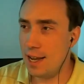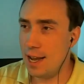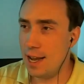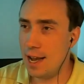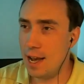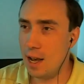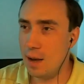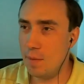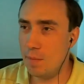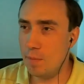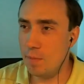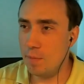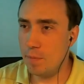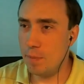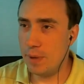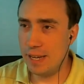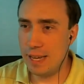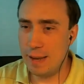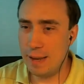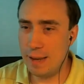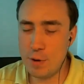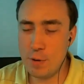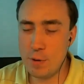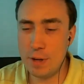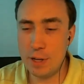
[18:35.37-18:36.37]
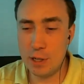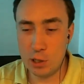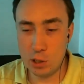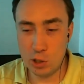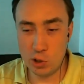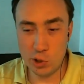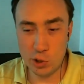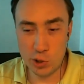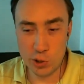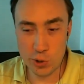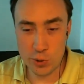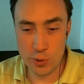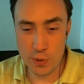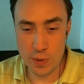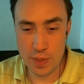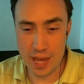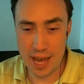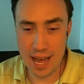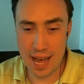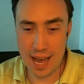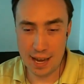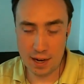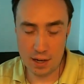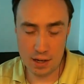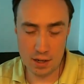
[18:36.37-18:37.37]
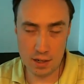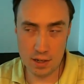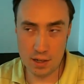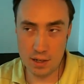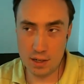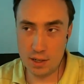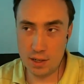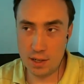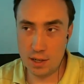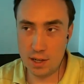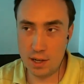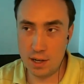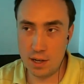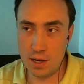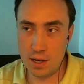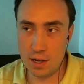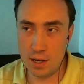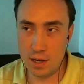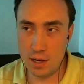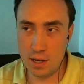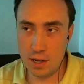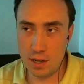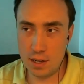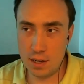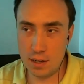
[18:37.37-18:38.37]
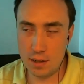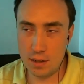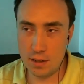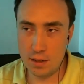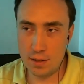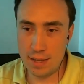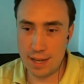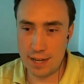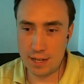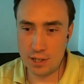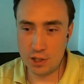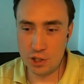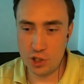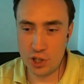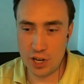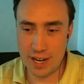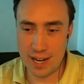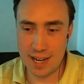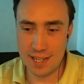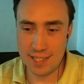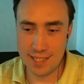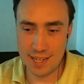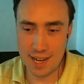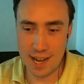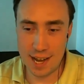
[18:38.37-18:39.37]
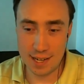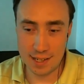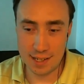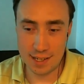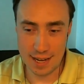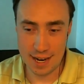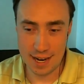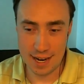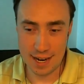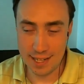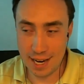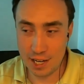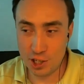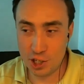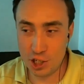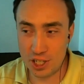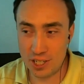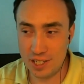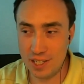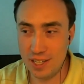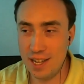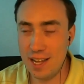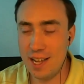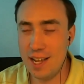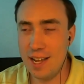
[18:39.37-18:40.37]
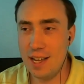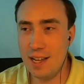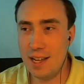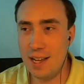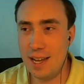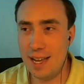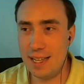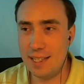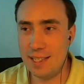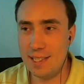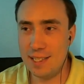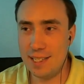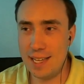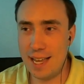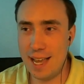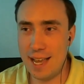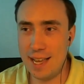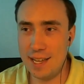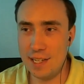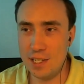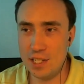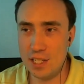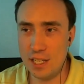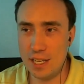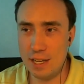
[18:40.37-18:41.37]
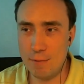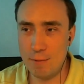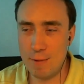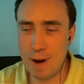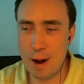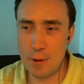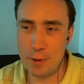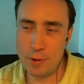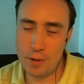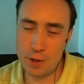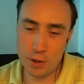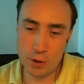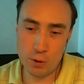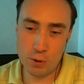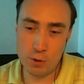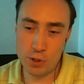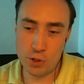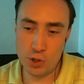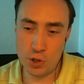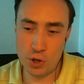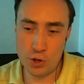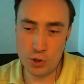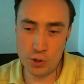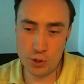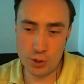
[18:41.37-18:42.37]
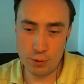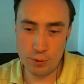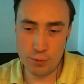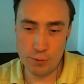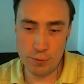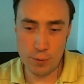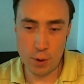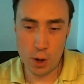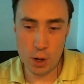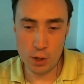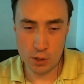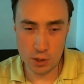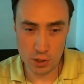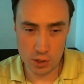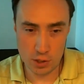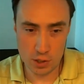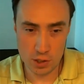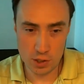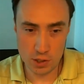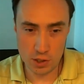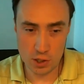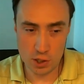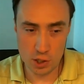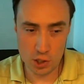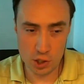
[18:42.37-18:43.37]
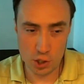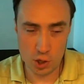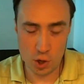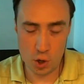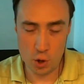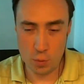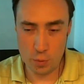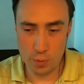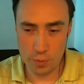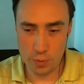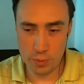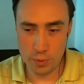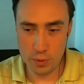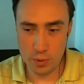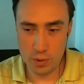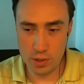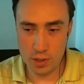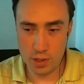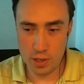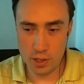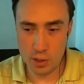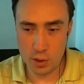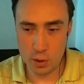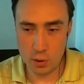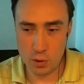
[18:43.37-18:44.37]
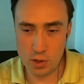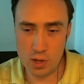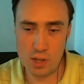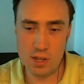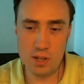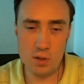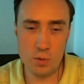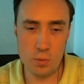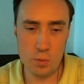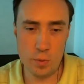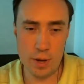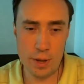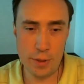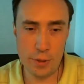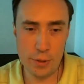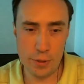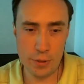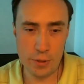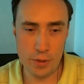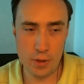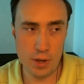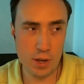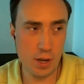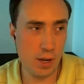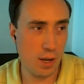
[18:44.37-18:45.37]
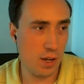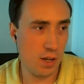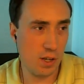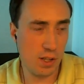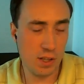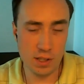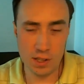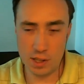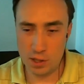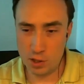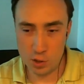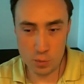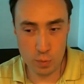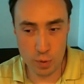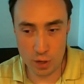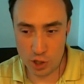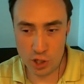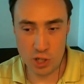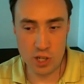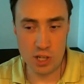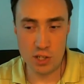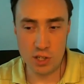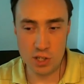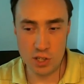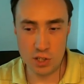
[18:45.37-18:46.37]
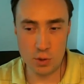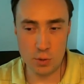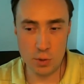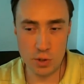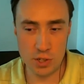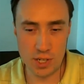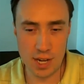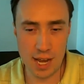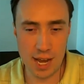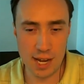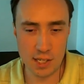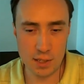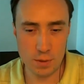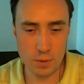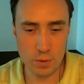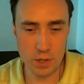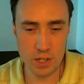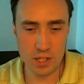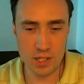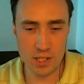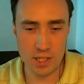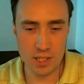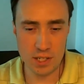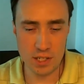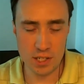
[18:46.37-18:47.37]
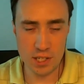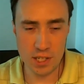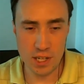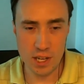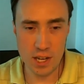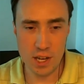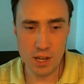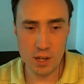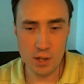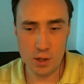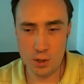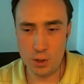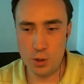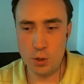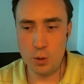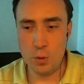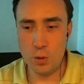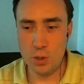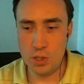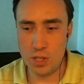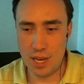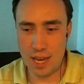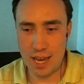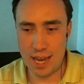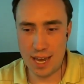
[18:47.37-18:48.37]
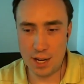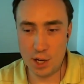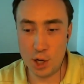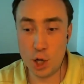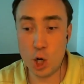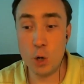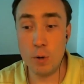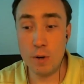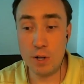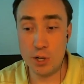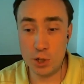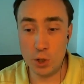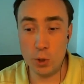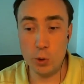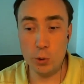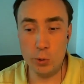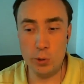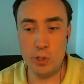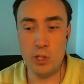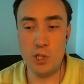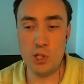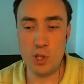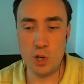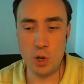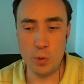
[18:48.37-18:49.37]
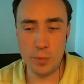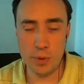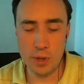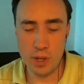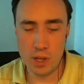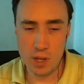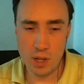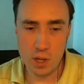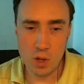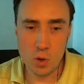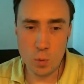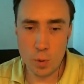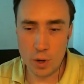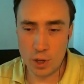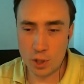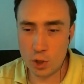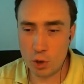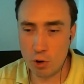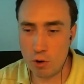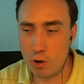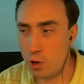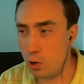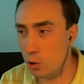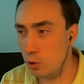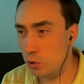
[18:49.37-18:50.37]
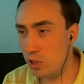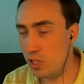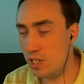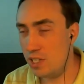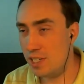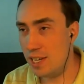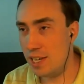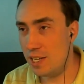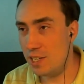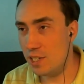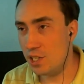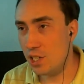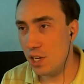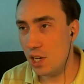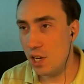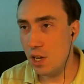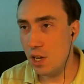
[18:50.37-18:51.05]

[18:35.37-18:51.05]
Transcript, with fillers: Um, but if you include that, uh, that J S doc annotation, it says rather than use the default scope associated with uh, spreadsheets or docs, for instance, use a current only scope, where current only says